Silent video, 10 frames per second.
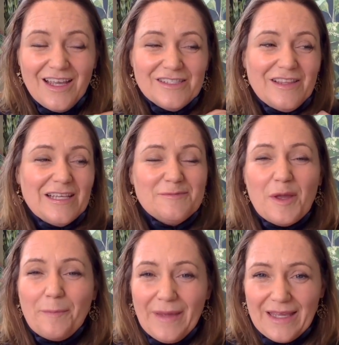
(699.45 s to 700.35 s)
So that's
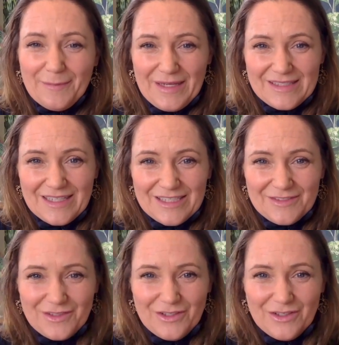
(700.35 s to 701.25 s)
my big
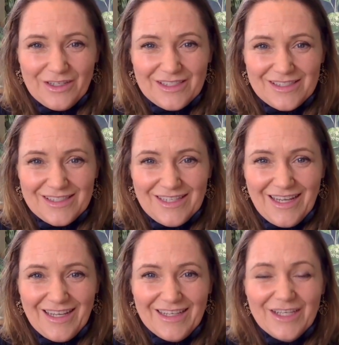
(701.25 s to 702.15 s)
message for you guys
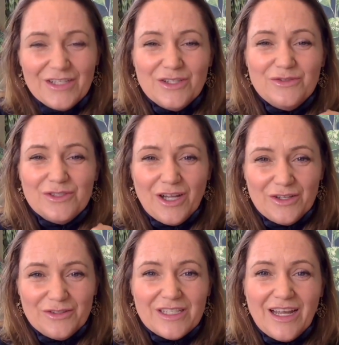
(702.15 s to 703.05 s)
today. You
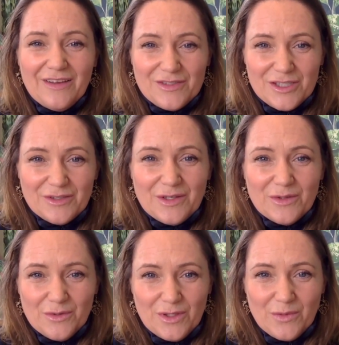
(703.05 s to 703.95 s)
don't have to do it
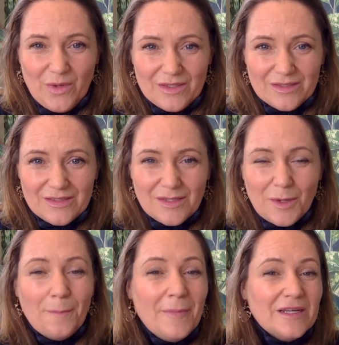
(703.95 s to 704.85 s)
all at once.
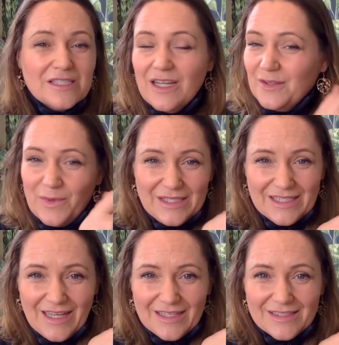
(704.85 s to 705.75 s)
Much like the
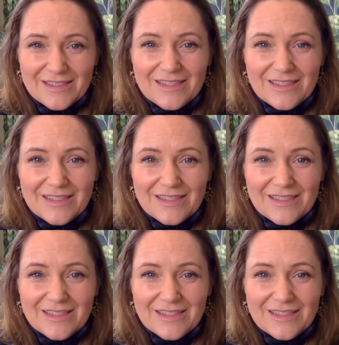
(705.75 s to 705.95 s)
wedding head,